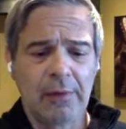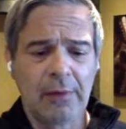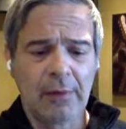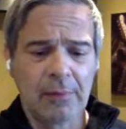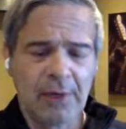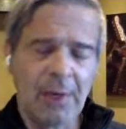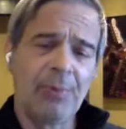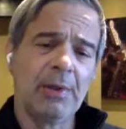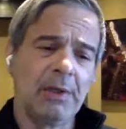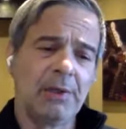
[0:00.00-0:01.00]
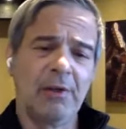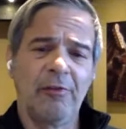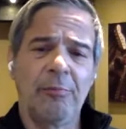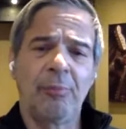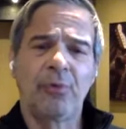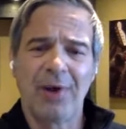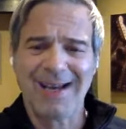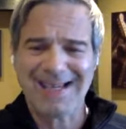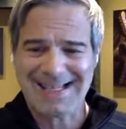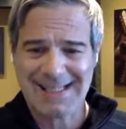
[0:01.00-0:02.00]
the manipulative
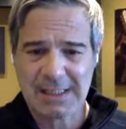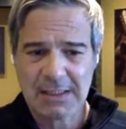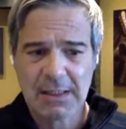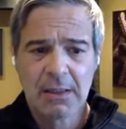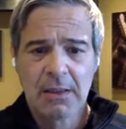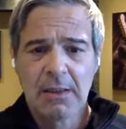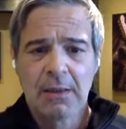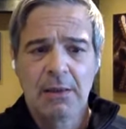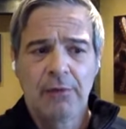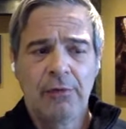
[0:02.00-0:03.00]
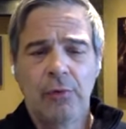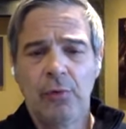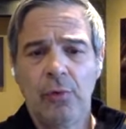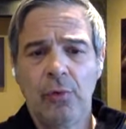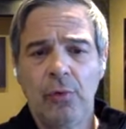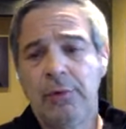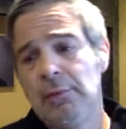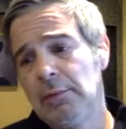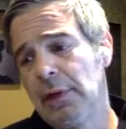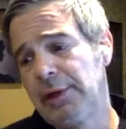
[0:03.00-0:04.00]
price to
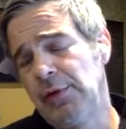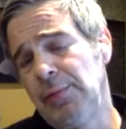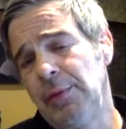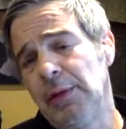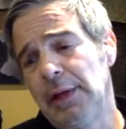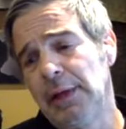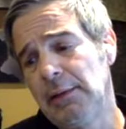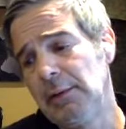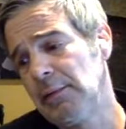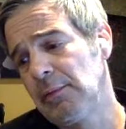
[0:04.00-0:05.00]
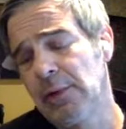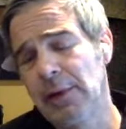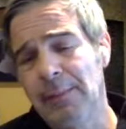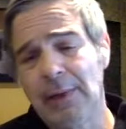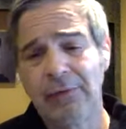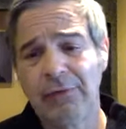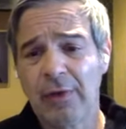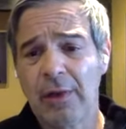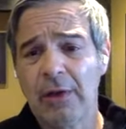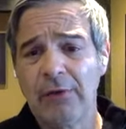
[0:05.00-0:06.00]
accumulate what amounts
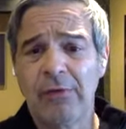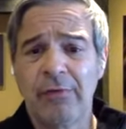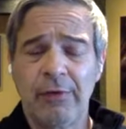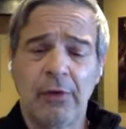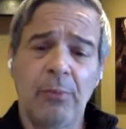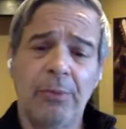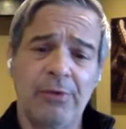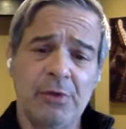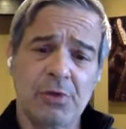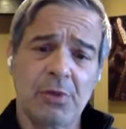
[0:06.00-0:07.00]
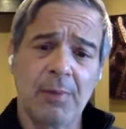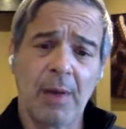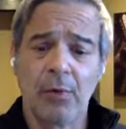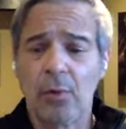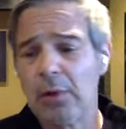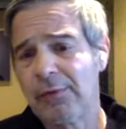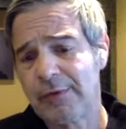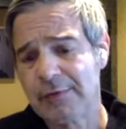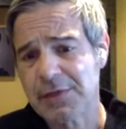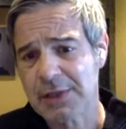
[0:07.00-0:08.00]
to the largest physical position of metal the
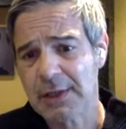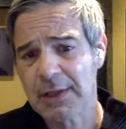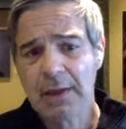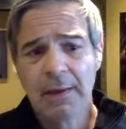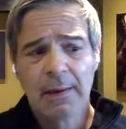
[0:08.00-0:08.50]
world's ever seen.